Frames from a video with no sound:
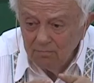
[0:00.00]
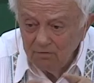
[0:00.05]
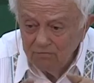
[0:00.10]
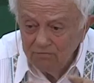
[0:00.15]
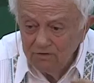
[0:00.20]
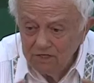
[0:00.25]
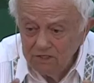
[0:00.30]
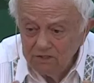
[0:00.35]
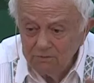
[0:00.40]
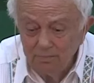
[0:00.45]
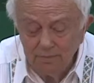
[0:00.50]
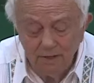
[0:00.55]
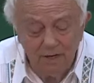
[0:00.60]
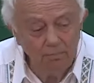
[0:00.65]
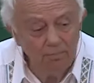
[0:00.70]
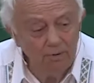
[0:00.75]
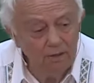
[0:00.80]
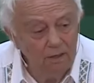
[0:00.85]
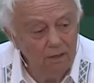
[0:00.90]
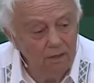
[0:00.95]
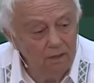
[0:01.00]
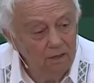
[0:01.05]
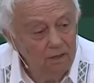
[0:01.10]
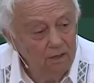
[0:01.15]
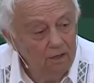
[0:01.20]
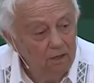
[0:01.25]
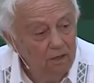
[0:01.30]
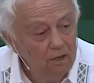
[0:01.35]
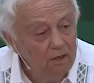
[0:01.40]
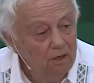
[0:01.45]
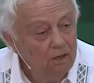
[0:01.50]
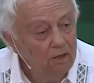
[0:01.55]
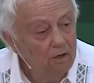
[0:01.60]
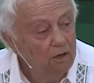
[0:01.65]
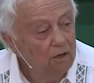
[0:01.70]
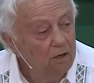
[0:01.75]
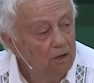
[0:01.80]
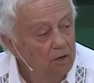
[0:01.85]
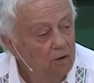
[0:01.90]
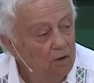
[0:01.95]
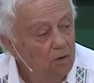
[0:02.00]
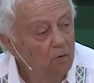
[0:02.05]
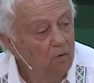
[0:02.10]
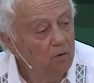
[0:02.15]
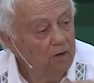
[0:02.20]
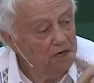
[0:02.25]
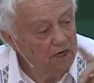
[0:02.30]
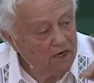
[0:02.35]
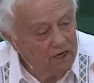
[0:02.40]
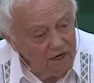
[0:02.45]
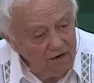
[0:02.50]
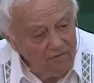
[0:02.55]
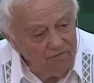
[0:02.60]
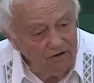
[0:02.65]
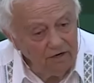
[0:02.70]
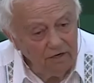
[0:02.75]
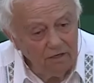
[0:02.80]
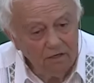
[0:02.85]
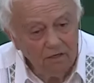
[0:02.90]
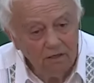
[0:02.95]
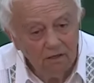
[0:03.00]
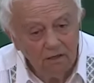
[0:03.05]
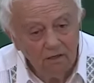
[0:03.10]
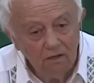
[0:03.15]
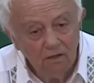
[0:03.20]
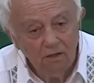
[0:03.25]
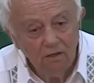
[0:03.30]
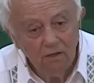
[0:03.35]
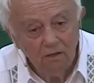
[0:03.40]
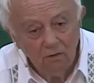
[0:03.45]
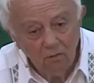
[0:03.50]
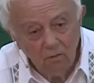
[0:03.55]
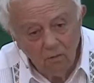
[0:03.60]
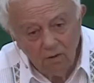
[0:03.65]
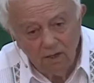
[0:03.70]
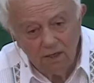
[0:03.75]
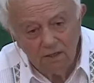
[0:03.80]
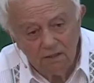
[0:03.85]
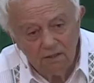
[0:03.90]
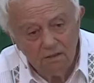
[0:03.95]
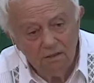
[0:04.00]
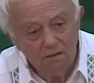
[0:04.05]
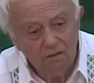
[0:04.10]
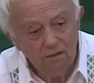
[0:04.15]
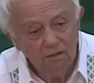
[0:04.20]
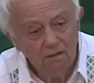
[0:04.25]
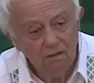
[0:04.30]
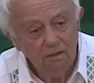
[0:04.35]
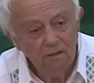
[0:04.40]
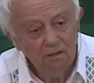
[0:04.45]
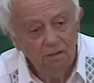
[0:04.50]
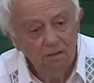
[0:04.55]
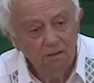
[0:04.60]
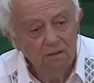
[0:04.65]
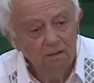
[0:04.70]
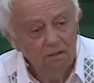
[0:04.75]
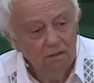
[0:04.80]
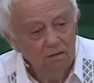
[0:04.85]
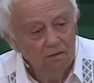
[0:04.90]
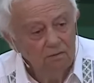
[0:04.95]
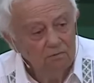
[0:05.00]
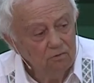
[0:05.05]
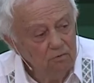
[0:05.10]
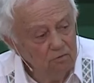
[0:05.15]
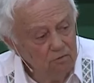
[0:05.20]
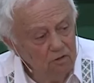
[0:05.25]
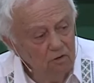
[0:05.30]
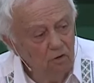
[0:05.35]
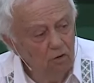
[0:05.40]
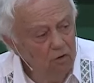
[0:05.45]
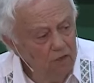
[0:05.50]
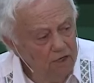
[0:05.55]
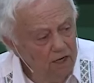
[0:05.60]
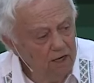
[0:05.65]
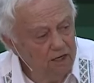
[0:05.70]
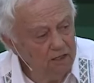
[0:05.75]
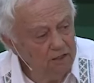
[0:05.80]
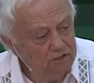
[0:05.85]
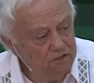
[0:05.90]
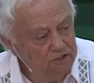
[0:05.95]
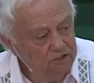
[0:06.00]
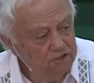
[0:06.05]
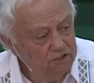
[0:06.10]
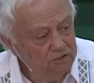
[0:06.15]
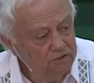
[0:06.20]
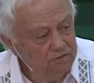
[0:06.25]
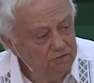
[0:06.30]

of these people were living quite to the old age.